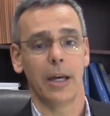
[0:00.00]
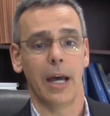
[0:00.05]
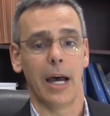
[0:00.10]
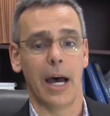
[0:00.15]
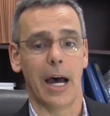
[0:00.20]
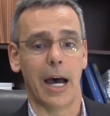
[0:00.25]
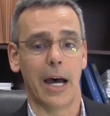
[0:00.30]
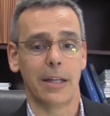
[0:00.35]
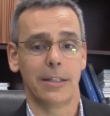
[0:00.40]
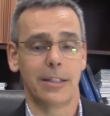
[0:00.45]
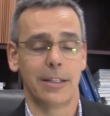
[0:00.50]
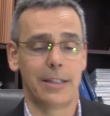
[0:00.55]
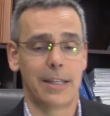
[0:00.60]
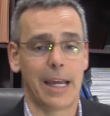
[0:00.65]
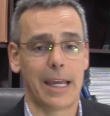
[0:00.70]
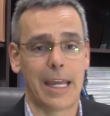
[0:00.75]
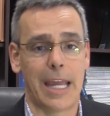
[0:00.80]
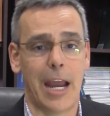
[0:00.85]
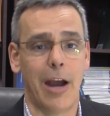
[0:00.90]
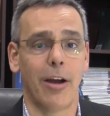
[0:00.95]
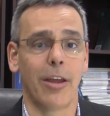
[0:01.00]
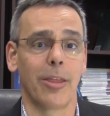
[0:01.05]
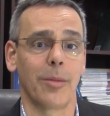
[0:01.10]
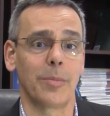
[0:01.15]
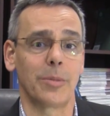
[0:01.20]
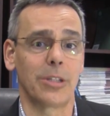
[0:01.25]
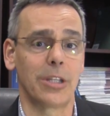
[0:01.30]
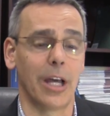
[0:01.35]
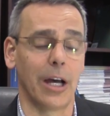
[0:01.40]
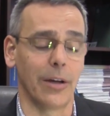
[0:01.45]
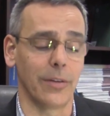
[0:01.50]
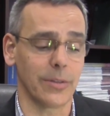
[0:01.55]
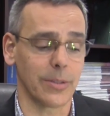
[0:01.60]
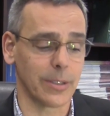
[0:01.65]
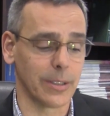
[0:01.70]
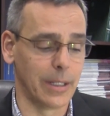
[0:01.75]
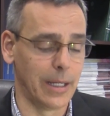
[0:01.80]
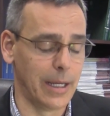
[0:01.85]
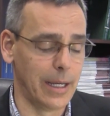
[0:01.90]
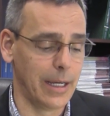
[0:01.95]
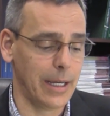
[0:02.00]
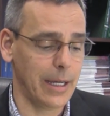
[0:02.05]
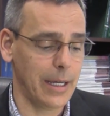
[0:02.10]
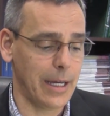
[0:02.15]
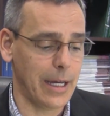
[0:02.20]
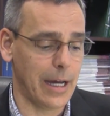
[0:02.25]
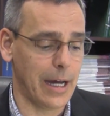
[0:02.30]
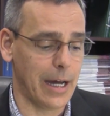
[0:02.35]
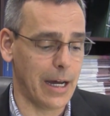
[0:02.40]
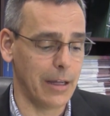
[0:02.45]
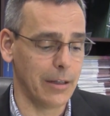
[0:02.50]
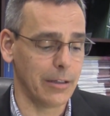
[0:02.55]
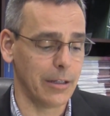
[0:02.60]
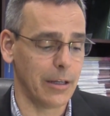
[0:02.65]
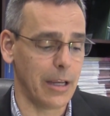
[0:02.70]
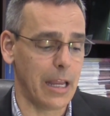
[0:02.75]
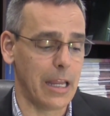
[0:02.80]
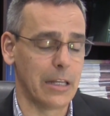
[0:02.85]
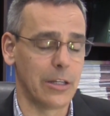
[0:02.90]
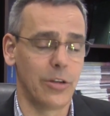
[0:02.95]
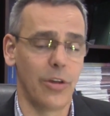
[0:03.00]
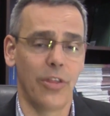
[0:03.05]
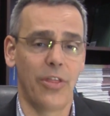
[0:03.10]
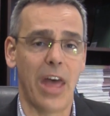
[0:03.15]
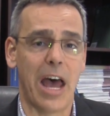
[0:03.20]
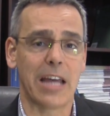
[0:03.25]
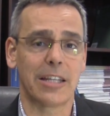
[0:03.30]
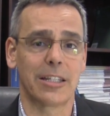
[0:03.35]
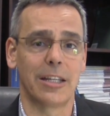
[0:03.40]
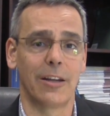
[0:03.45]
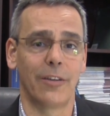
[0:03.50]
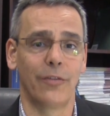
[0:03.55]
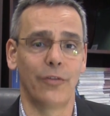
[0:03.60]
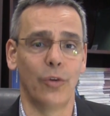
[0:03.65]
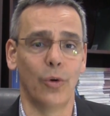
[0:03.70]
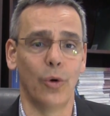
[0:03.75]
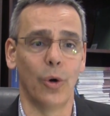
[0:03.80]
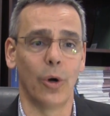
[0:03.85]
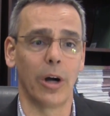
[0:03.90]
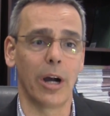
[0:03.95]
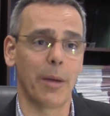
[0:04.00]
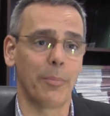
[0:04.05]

to take care of themselves. In 2004,